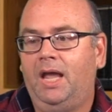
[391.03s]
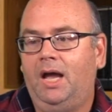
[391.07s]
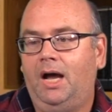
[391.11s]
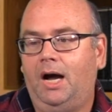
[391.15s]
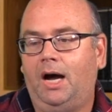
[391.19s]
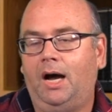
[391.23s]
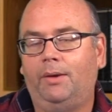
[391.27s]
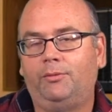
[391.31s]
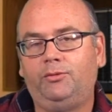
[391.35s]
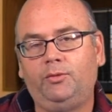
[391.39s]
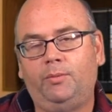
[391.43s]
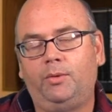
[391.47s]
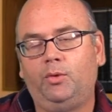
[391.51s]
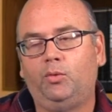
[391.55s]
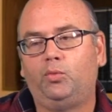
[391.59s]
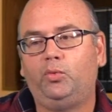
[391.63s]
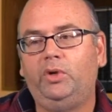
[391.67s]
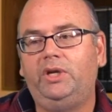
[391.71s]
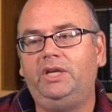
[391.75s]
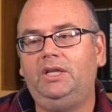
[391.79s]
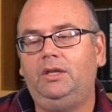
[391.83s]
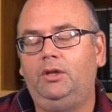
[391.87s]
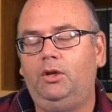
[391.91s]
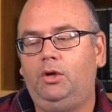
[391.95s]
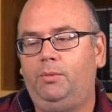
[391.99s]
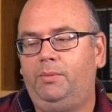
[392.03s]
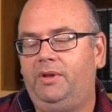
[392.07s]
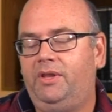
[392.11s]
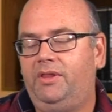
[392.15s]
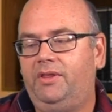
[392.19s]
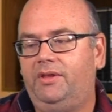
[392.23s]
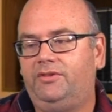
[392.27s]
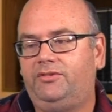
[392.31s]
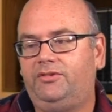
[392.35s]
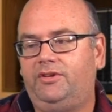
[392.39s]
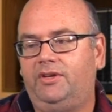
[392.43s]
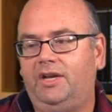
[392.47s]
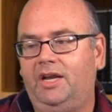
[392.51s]
So I'm going to read a little bit of
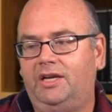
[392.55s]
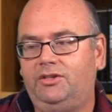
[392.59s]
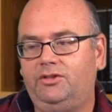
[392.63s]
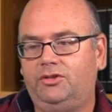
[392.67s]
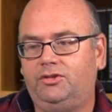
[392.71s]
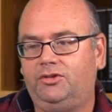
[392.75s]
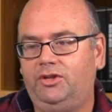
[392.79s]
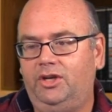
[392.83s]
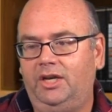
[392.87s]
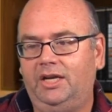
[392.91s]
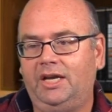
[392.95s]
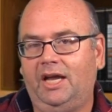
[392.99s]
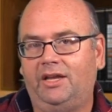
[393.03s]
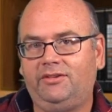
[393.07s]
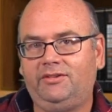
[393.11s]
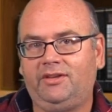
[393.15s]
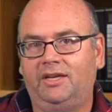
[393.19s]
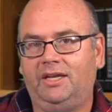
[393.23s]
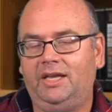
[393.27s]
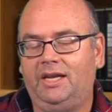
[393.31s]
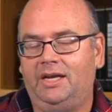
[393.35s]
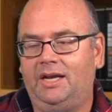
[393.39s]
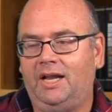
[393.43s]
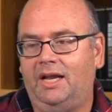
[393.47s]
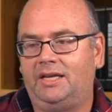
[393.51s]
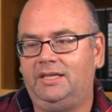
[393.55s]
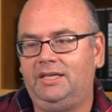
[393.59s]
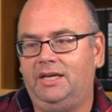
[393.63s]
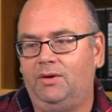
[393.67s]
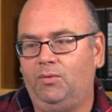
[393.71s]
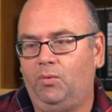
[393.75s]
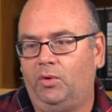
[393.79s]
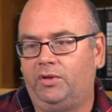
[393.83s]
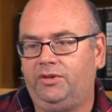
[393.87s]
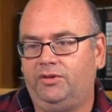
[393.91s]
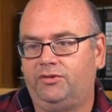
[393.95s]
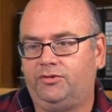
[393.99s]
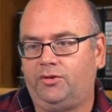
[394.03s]
this today just so you guys can get an idea of
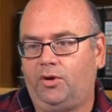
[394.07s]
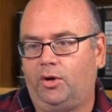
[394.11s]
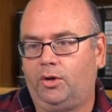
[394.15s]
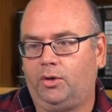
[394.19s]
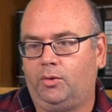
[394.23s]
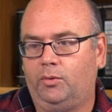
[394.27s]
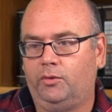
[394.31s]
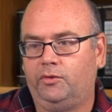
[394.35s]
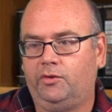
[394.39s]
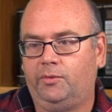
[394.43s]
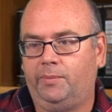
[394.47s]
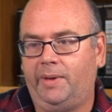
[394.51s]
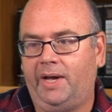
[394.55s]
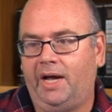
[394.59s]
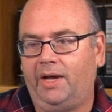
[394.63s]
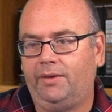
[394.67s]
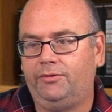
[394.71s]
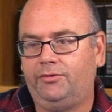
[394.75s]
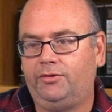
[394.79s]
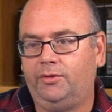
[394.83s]
what this article is about.